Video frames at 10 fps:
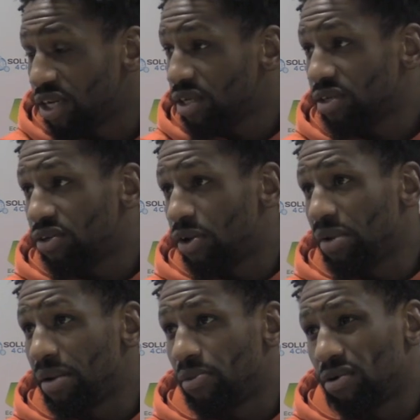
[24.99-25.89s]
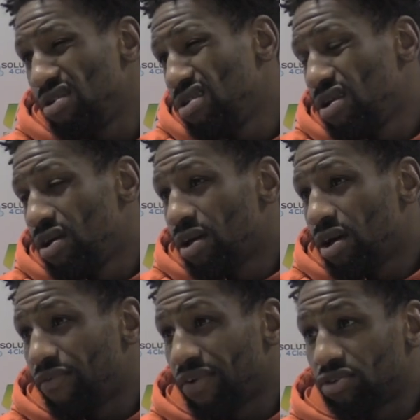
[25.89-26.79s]
Do you know what I mean?
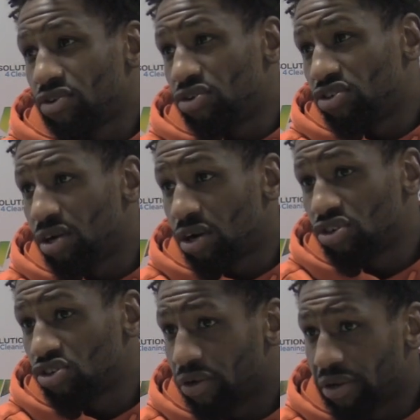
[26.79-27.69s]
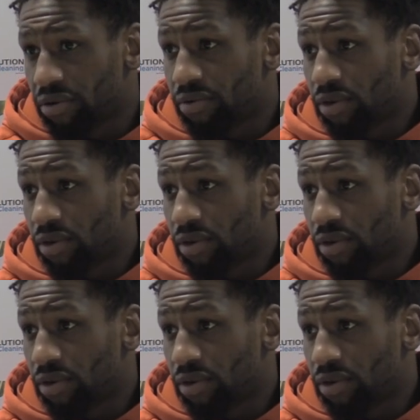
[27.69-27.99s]
But I think it was a good showing,